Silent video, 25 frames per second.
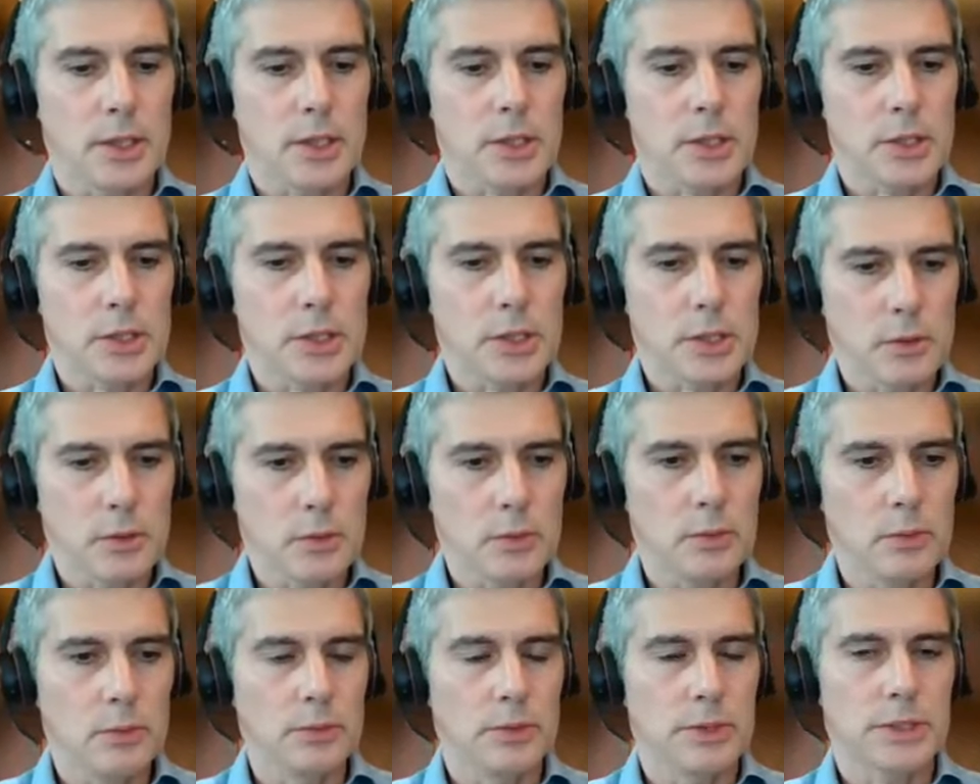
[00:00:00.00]

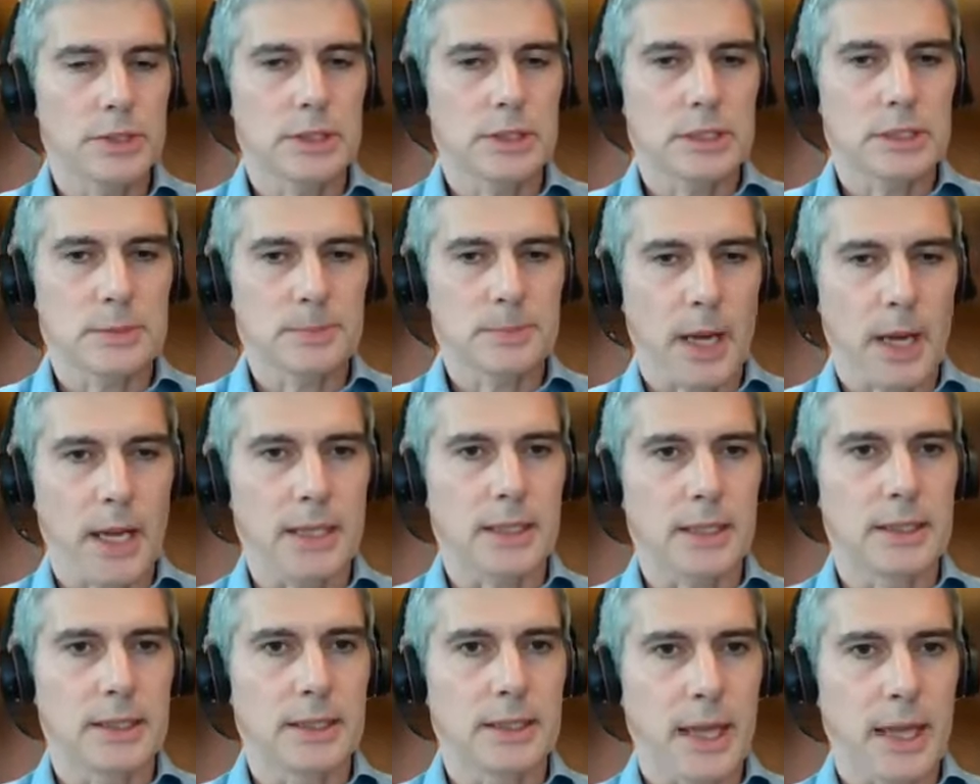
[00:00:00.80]
huge
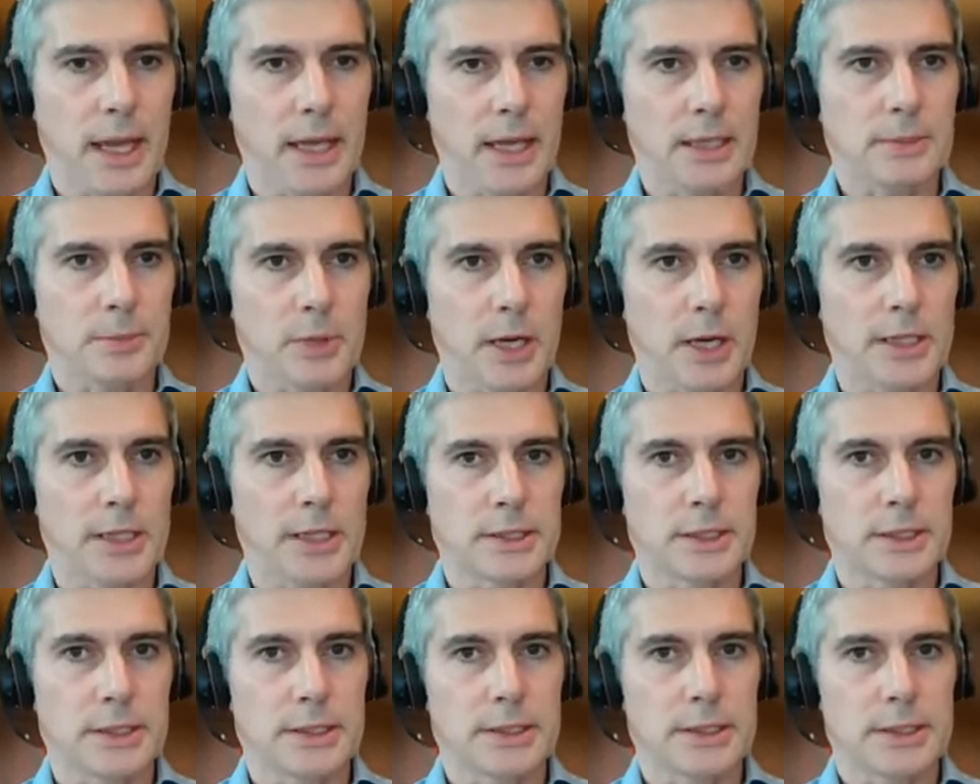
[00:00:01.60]
spike in gas
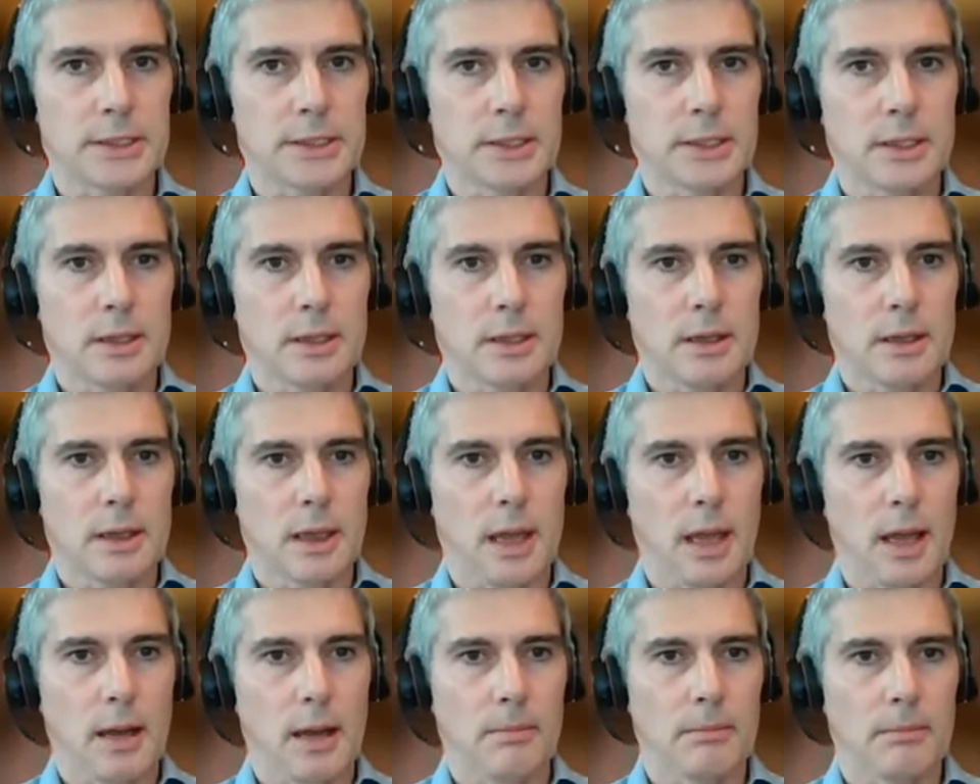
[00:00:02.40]
prices
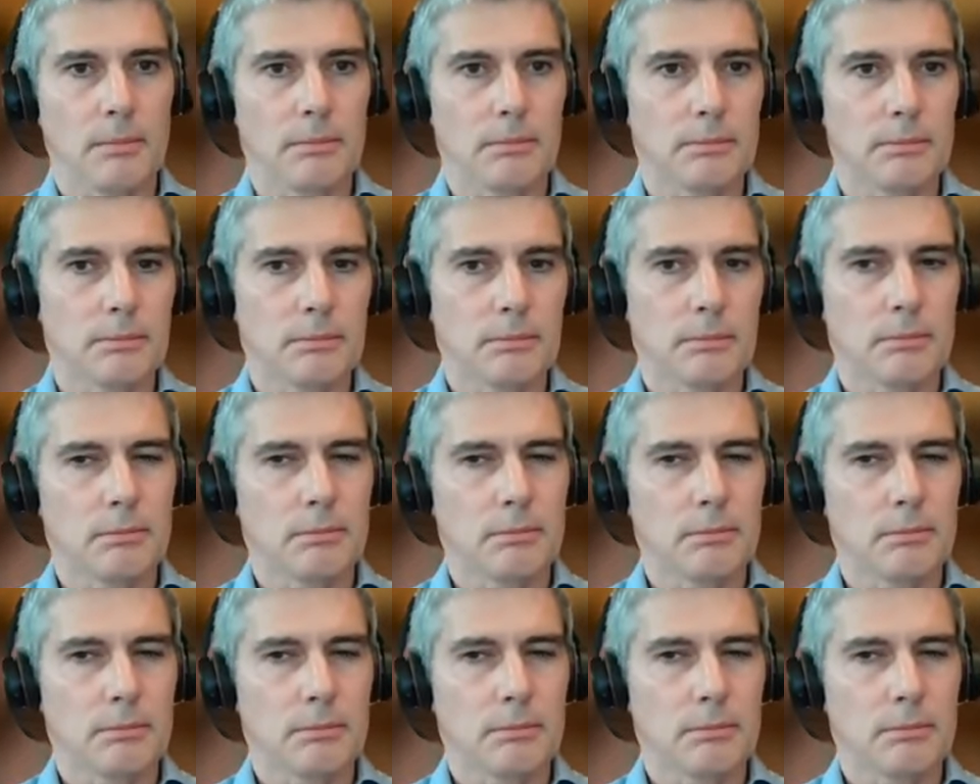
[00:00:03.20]
um,